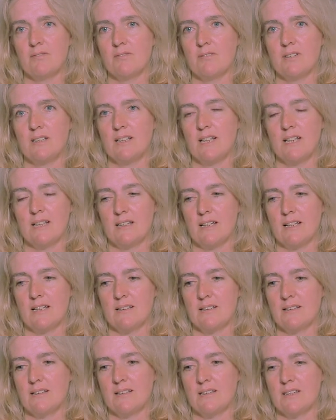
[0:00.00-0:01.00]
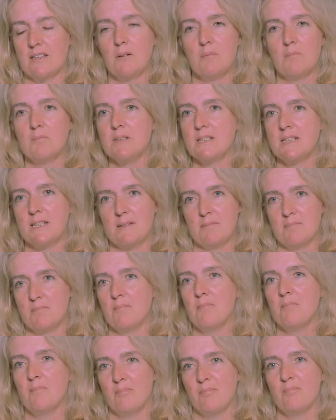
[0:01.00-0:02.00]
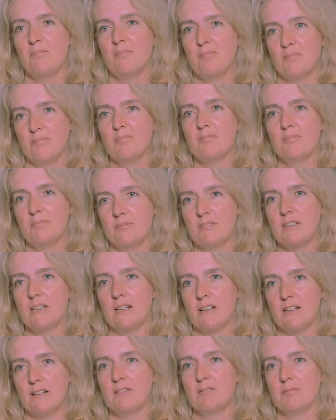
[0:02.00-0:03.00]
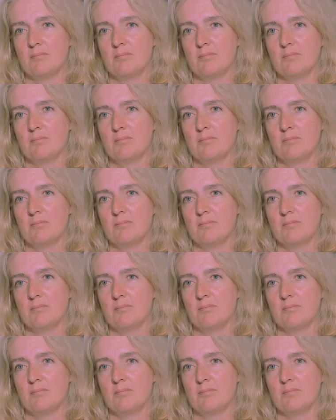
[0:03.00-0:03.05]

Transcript: it numbed him. Yeah.